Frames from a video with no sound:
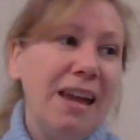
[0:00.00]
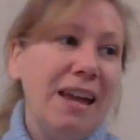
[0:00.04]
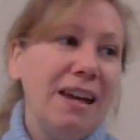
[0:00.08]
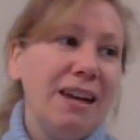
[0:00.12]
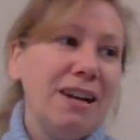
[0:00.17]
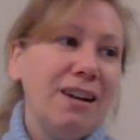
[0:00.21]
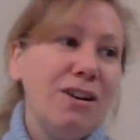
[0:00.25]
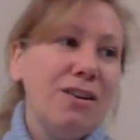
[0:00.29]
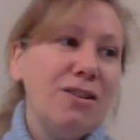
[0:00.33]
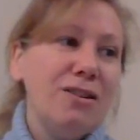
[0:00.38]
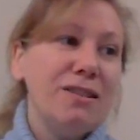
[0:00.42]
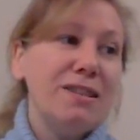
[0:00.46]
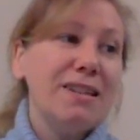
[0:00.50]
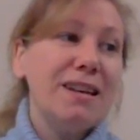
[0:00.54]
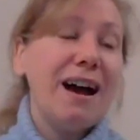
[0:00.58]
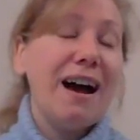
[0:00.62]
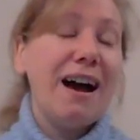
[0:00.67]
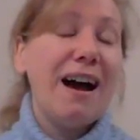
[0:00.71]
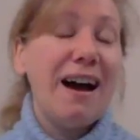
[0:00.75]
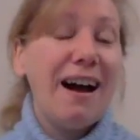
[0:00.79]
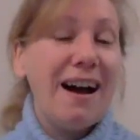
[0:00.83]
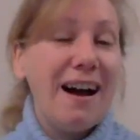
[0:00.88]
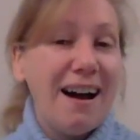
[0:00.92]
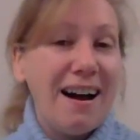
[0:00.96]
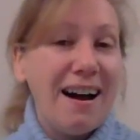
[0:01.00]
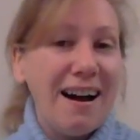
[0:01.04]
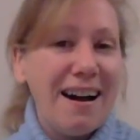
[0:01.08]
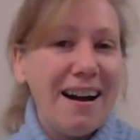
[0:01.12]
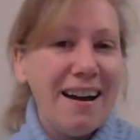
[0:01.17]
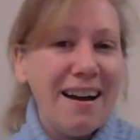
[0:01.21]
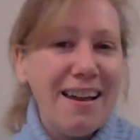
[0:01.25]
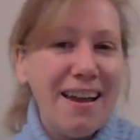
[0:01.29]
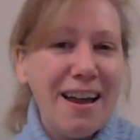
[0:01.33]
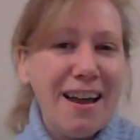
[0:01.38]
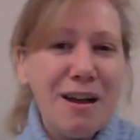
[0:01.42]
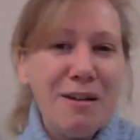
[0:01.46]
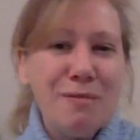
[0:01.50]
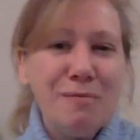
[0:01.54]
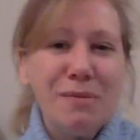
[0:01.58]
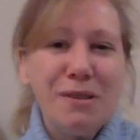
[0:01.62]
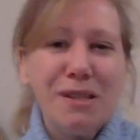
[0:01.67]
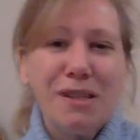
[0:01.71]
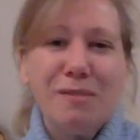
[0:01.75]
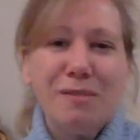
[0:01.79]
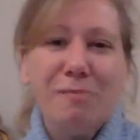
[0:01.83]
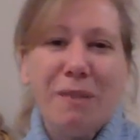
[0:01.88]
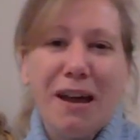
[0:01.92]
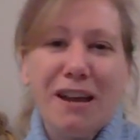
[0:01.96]
It goes, I am
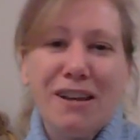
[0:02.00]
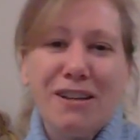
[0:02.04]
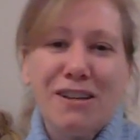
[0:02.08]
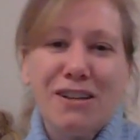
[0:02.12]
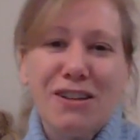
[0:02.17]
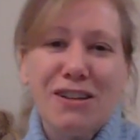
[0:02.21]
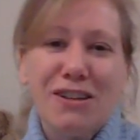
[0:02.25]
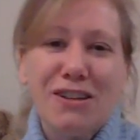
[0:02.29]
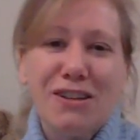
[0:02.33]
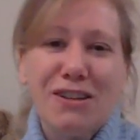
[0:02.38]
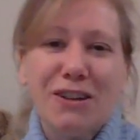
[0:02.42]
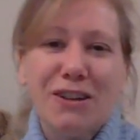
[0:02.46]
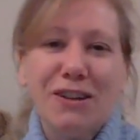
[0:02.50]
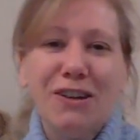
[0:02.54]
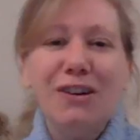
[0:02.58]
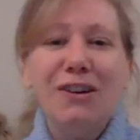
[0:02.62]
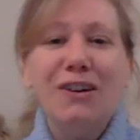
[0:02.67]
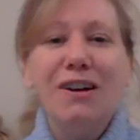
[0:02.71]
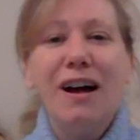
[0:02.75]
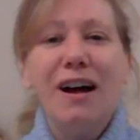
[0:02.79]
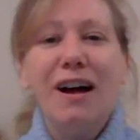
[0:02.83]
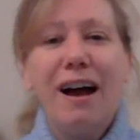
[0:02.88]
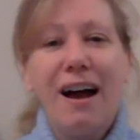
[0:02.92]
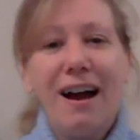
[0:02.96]
special,